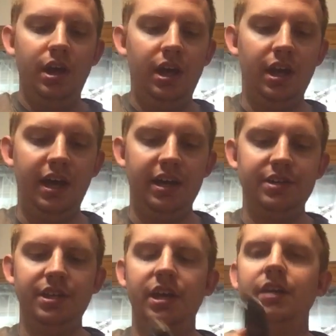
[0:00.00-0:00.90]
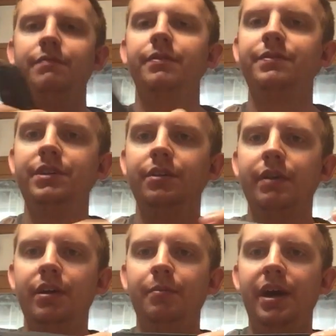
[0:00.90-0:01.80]
It has a 15
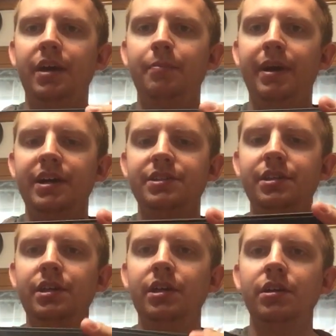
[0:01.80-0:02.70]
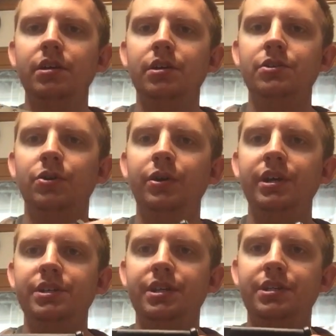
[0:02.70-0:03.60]
round mag capacity. So you
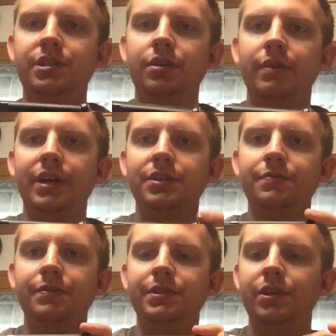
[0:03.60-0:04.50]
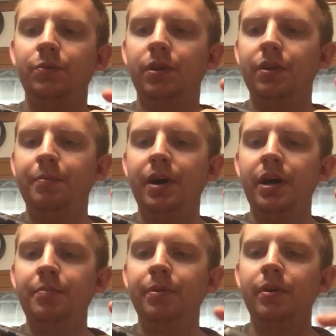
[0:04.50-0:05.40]
get 16 rounds, 15 in one in the
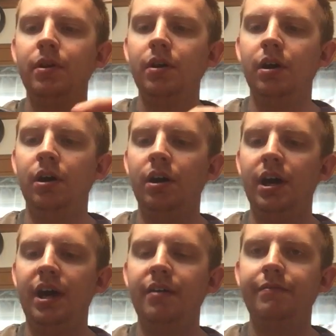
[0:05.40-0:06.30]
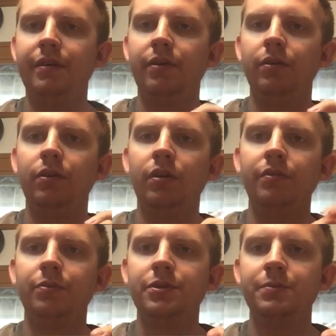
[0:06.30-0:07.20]
pipe. I have federal law
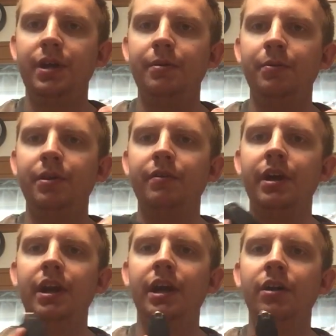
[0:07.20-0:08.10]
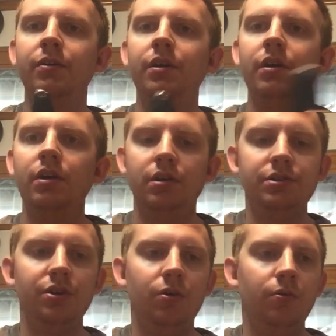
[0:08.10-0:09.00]
enforcement ammo in it right now.
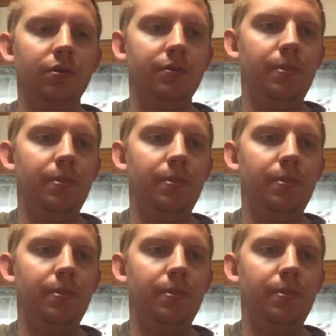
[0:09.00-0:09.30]
So,